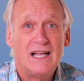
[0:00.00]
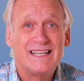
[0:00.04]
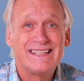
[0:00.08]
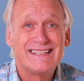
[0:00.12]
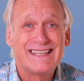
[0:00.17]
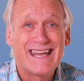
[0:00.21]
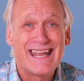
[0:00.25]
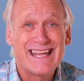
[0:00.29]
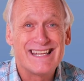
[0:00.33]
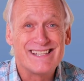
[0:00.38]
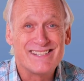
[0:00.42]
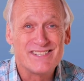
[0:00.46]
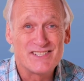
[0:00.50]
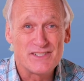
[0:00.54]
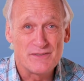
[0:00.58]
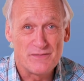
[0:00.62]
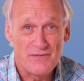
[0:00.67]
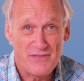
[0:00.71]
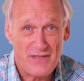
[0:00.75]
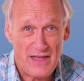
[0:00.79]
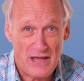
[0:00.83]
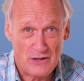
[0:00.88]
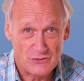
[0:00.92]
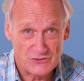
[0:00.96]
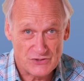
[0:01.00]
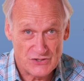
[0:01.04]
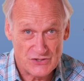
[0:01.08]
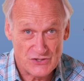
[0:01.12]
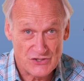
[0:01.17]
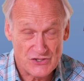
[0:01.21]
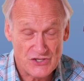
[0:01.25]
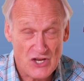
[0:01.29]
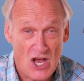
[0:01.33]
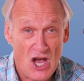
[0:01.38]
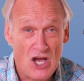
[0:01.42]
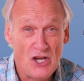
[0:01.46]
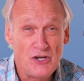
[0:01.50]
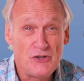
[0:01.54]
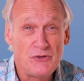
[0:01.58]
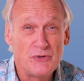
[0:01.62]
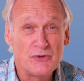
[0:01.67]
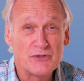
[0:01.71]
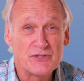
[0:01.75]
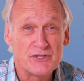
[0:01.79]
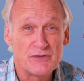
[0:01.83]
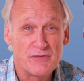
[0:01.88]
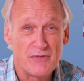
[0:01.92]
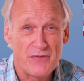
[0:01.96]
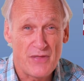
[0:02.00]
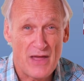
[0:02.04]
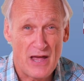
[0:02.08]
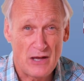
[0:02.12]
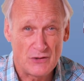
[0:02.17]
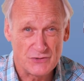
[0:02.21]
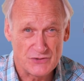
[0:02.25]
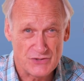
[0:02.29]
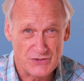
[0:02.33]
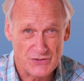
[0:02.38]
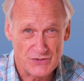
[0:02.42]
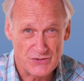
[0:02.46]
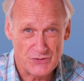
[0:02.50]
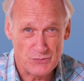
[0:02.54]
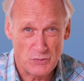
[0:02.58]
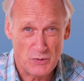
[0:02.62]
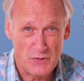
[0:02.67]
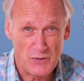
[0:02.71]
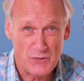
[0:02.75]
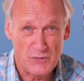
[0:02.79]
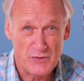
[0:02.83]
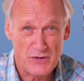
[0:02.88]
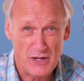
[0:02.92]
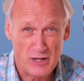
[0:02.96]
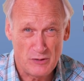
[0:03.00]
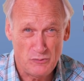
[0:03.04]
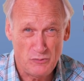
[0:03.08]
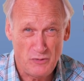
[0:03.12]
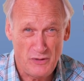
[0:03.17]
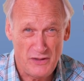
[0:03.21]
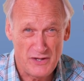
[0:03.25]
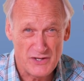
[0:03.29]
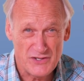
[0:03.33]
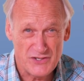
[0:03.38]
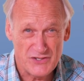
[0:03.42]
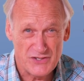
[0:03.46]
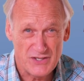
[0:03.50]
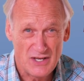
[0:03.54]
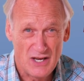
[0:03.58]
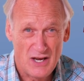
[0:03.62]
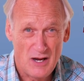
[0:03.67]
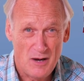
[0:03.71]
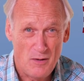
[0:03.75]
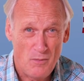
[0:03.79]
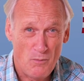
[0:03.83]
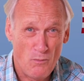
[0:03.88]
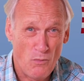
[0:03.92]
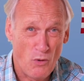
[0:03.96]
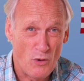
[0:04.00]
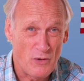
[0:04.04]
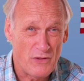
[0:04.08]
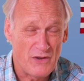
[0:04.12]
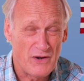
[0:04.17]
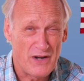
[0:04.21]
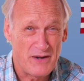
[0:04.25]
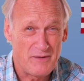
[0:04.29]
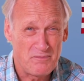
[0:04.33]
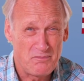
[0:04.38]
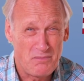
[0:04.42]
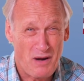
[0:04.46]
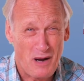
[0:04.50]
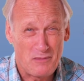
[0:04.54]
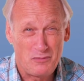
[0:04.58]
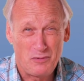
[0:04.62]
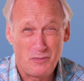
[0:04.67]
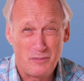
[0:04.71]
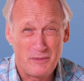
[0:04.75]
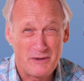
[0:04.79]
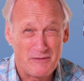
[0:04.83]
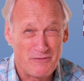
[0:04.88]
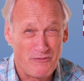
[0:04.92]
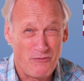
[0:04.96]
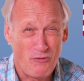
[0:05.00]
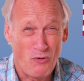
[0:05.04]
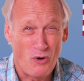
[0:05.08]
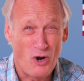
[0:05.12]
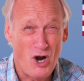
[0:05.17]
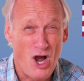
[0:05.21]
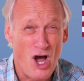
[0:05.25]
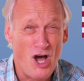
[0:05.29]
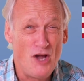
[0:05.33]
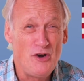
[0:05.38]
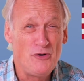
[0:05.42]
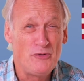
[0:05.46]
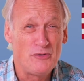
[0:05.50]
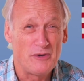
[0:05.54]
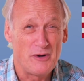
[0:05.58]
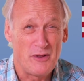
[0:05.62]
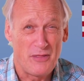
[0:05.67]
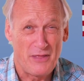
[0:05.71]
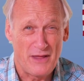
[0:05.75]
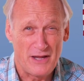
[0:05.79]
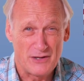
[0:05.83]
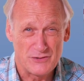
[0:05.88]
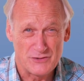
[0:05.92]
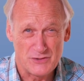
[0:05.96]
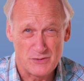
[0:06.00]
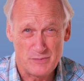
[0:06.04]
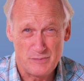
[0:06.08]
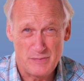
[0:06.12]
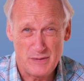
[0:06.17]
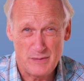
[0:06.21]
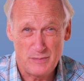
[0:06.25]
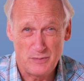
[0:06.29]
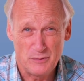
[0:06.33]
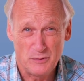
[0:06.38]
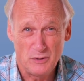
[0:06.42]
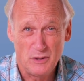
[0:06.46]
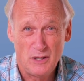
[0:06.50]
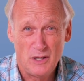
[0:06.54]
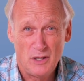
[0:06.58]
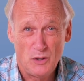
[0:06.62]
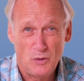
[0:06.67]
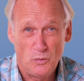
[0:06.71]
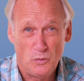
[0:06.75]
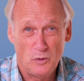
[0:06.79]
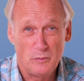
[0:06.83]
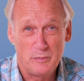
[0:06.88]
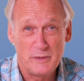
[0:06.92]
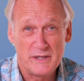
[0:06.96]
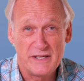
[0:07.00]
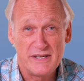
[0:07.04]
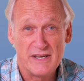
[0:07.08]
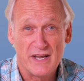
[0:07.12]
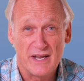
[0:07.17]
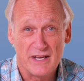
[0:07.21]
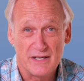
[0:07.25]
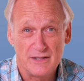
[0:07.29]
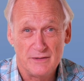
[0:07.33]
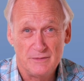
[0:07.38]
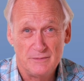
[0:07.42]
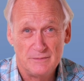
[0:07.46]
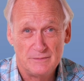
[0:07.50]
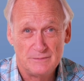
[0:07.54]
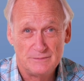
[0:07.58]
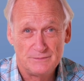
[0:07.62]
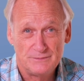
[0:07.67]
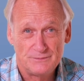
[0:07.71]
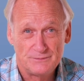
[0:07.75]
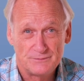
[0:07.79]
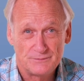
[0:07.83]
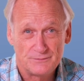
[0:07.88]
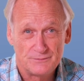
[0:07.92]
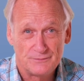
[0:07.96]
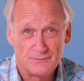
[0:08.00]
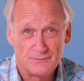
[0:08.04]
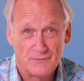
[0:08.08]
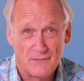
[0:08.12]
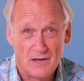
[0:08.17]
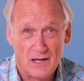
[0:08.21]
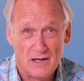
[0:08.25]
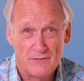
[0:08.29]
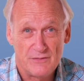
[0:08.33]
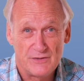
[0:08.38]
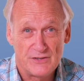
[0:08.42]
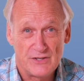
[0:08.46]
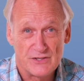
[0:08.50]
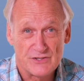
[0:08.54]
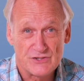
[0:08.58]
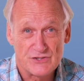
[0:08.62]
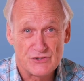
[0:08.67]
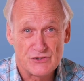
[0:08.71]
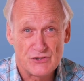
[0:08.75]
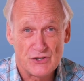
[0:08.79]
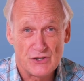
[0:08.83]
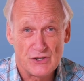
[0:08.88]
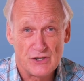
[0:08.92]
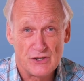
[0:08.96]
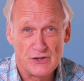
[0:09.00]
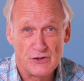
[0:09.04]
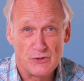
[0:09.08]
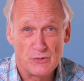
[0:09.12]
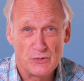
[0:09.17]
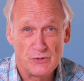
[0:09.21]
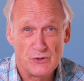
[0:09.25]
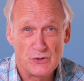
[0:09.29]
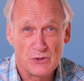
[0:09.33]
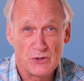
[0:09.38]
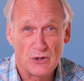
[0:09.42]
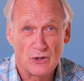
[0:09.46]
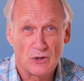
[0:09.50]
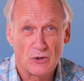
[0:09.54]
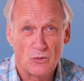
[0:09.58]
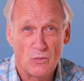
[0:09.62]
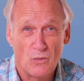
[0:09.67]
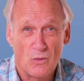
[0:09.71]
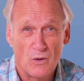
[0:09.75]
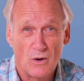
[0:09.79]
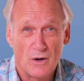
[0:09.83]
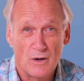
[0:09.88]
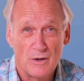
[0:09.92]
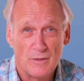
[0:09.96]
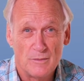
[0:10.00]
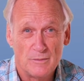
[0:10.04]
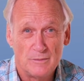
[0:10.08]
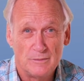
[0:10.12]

tens of thousands, hundreds of thousands, when they're done with this, more than probably 400,000 people will be dead if it doesn't turn into a nuclear war.